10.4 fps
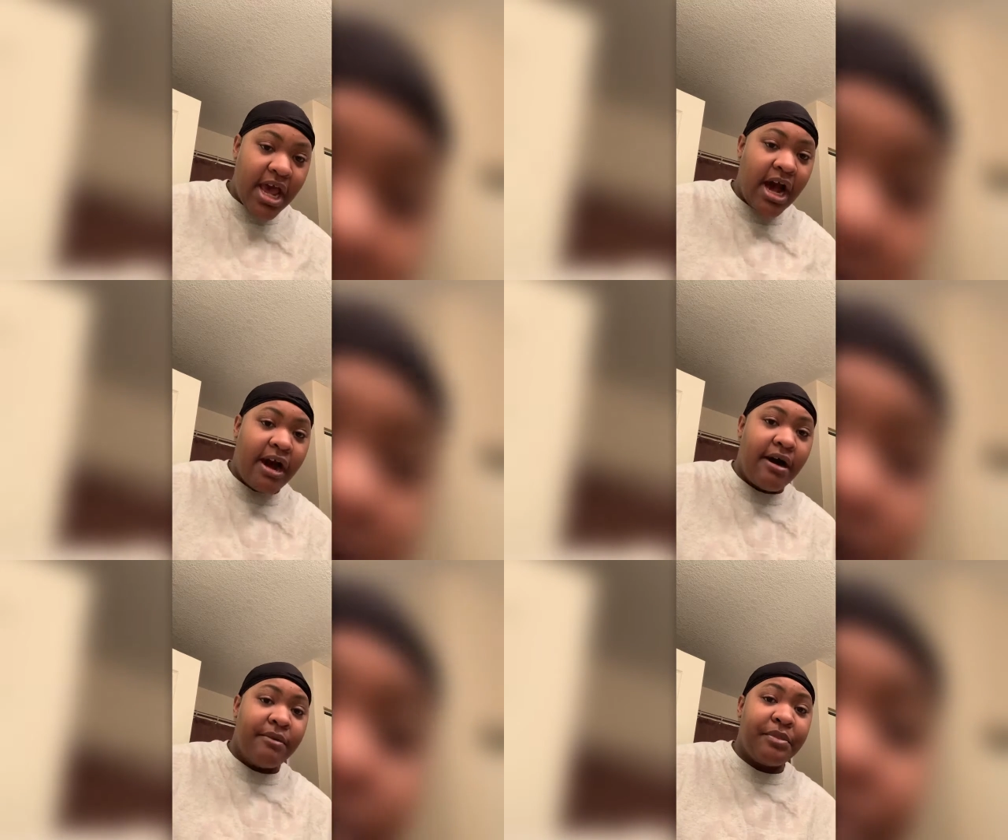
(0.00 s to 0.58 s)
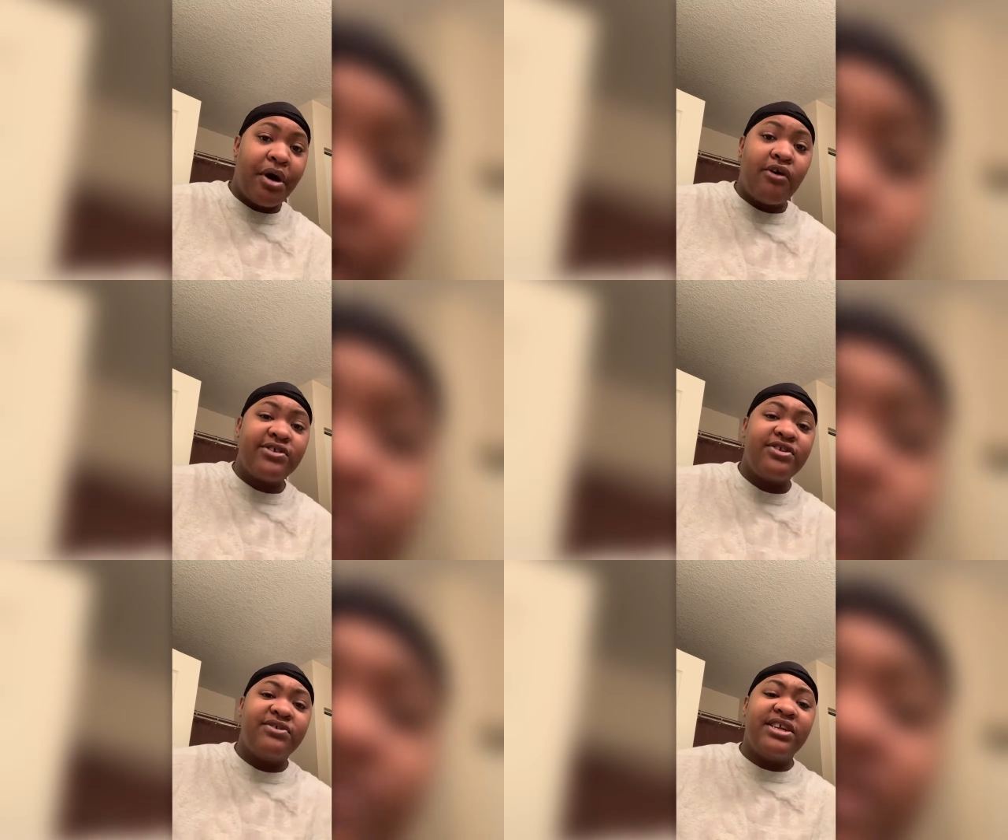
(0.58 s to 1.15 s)

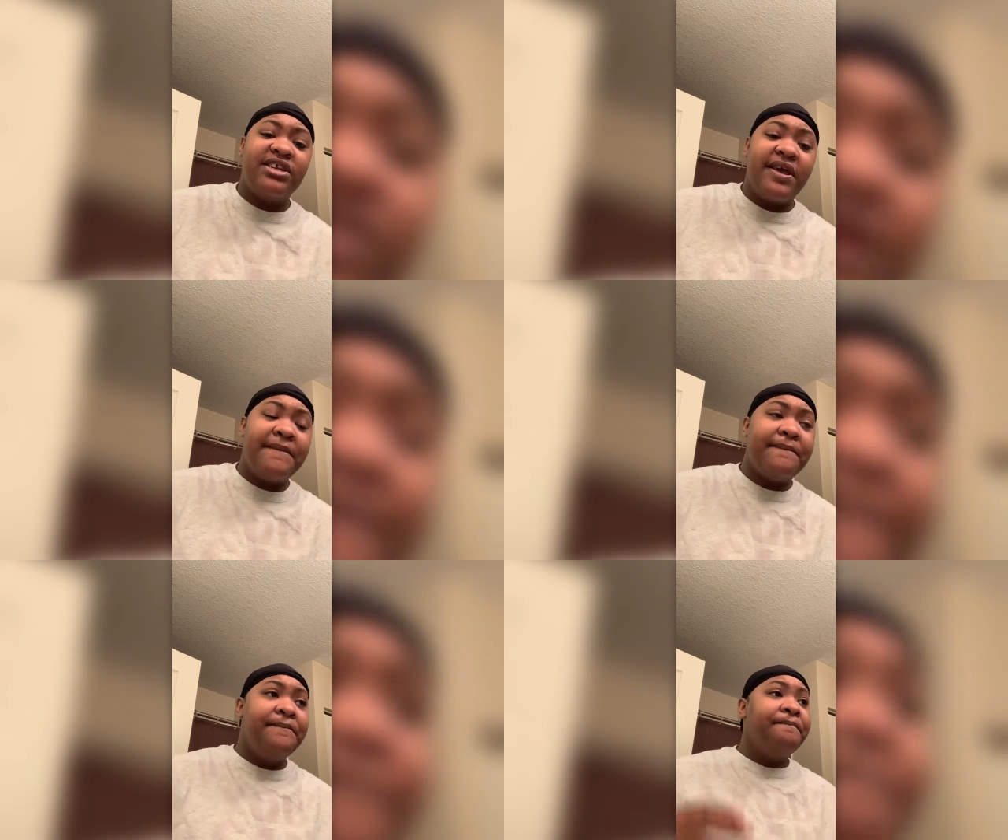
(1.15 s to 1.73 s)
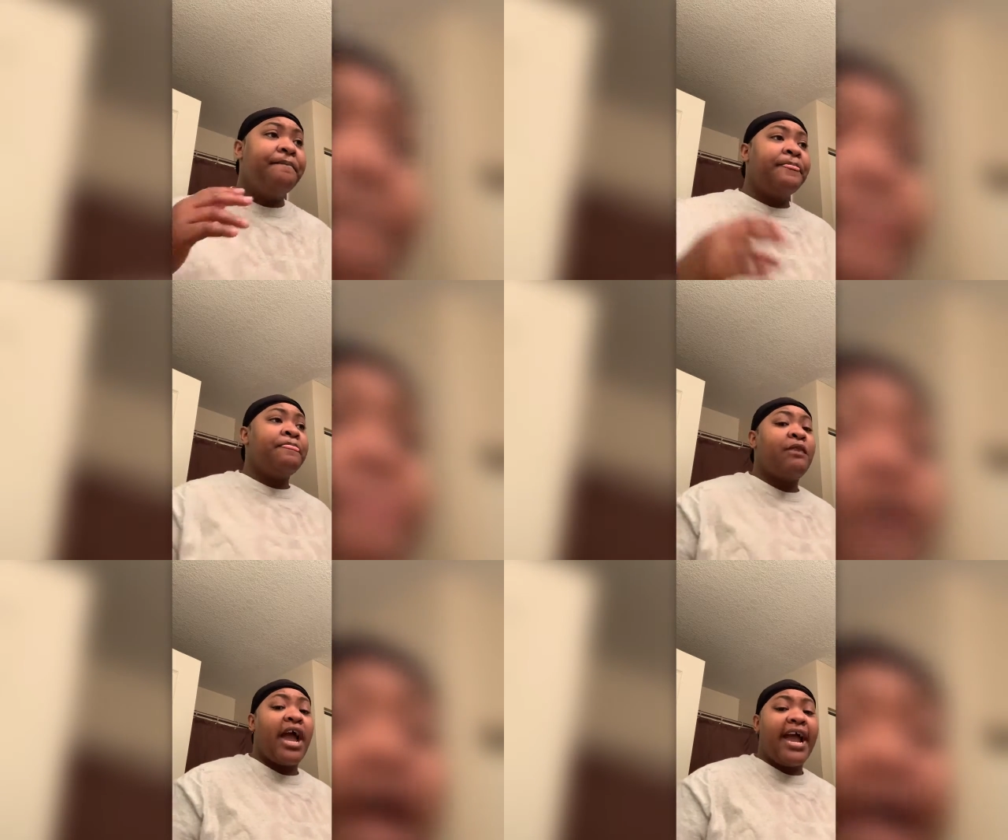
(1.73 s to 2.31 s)
Also a tip,
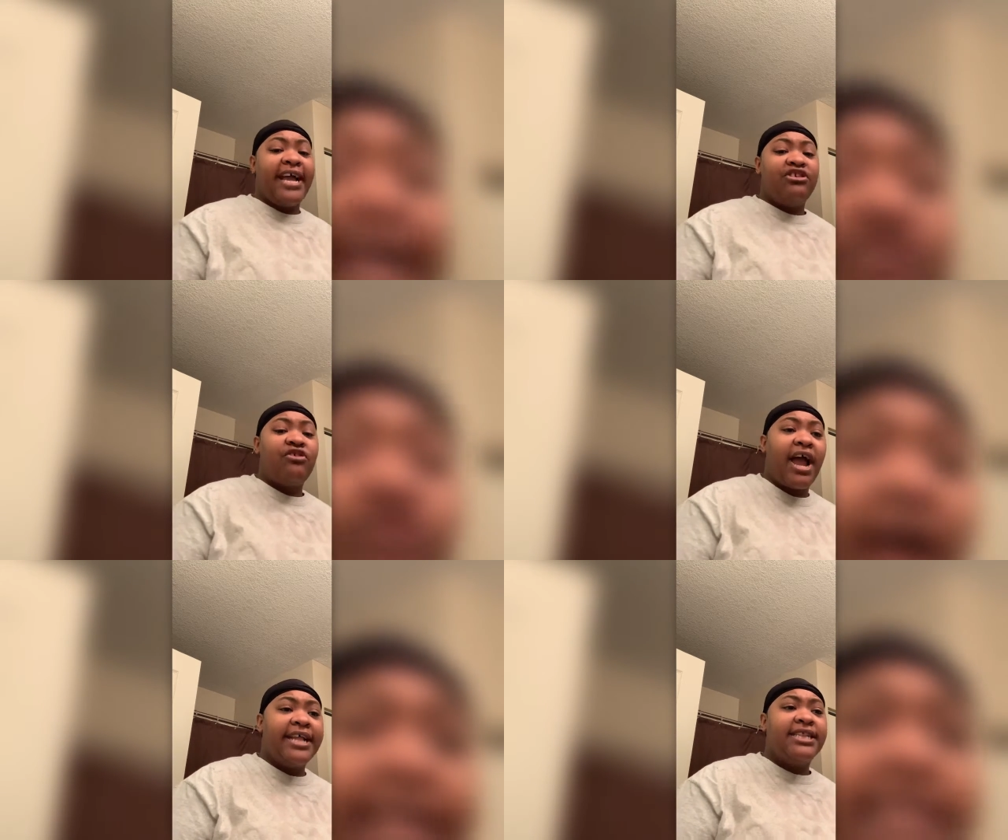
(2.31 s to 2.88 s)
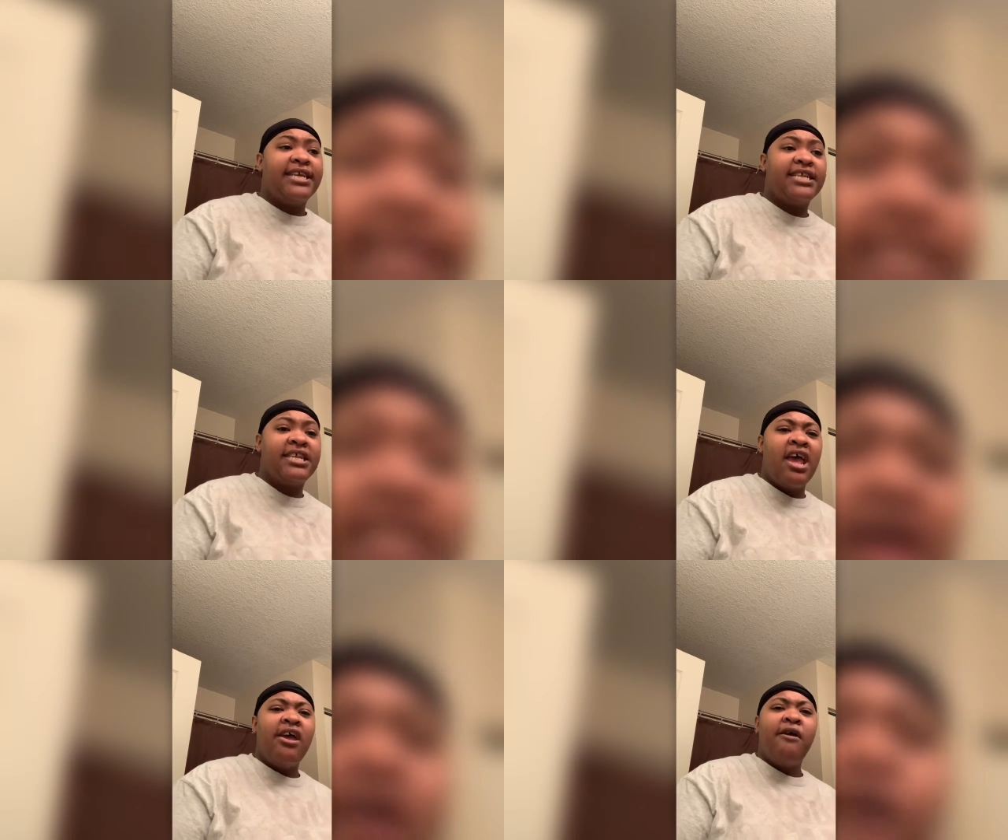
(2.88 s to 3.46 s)
I had tried this
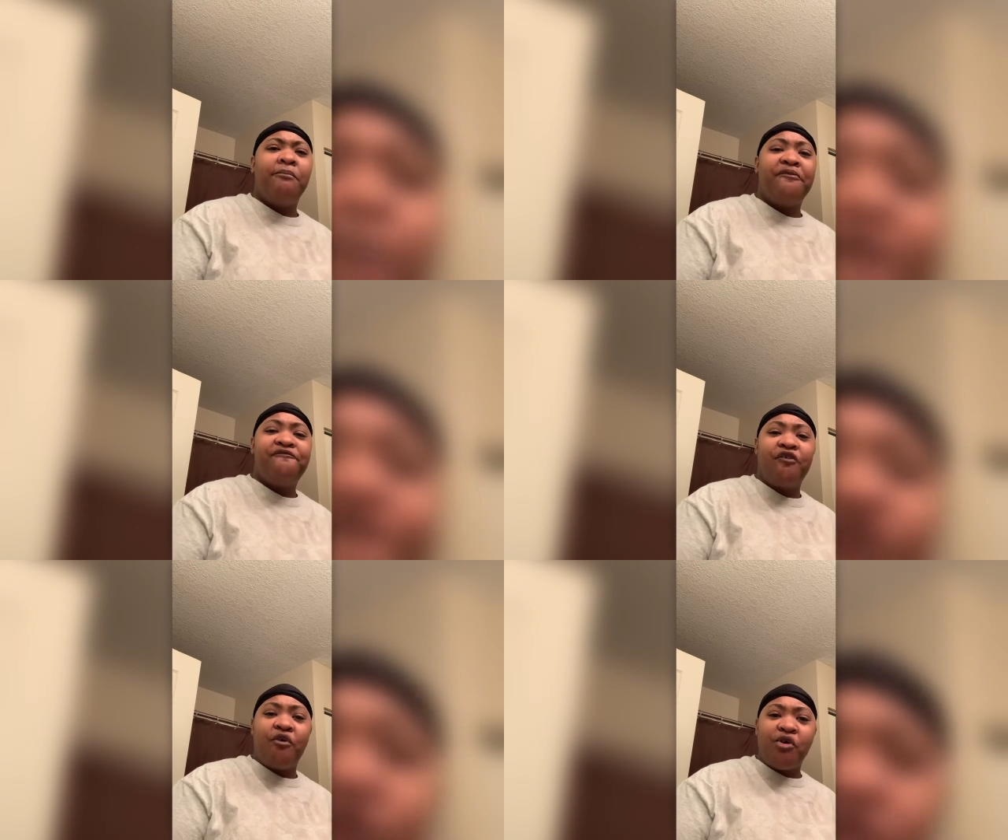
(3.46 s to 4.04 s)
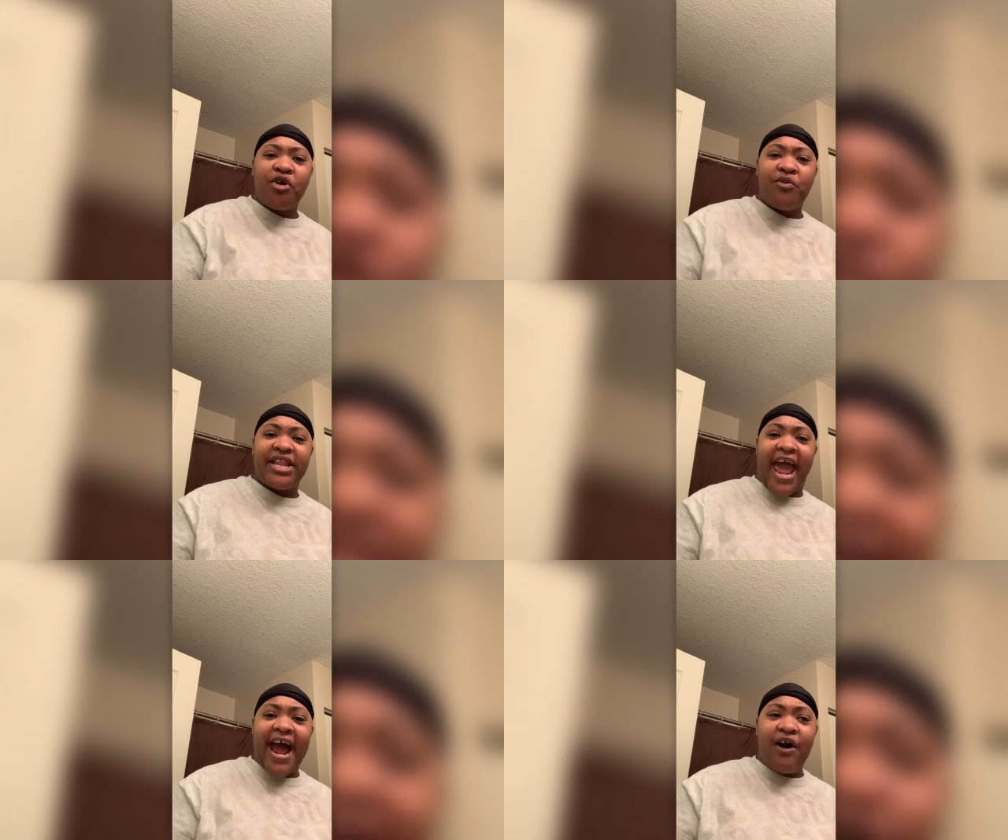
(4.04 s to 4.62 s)
before
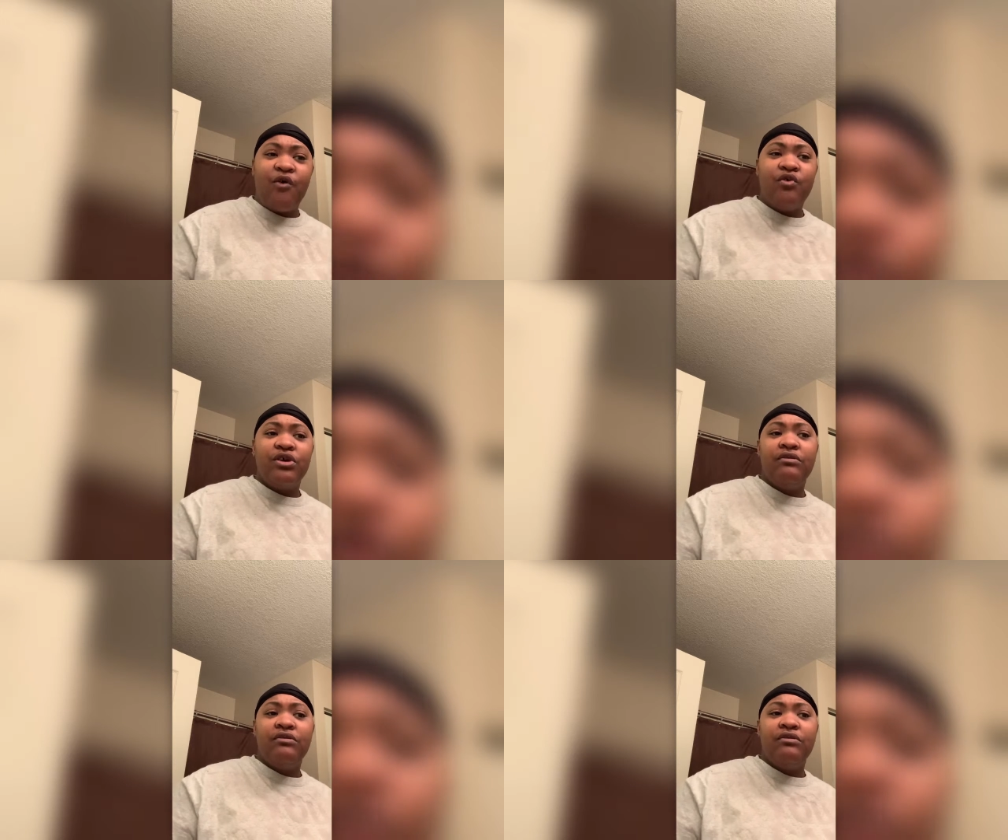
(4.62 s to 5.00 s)
without